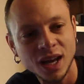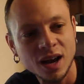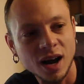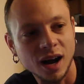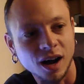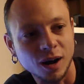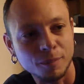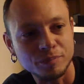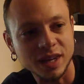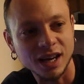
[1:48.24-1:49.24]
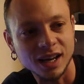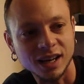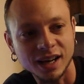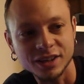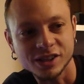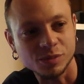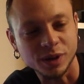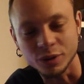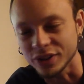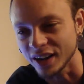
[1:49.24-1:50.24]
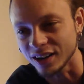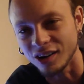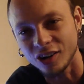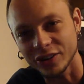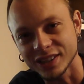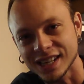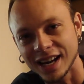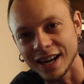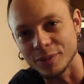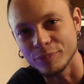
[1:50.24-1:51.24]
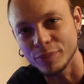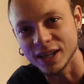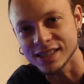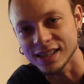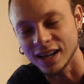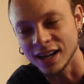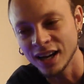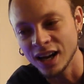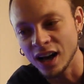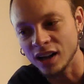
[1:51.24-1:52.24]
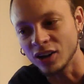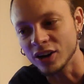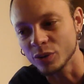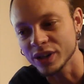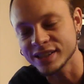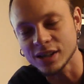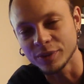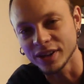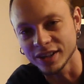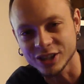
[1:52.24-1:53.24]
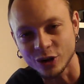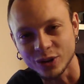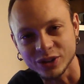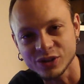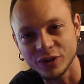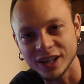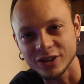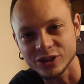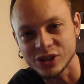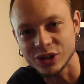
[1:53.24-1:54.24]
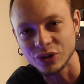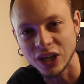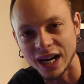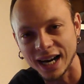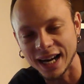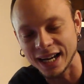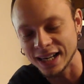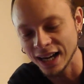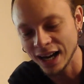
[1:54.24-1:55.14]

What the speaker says: and I used to play with that all the time. But along with some of the Turtles figures too that I had,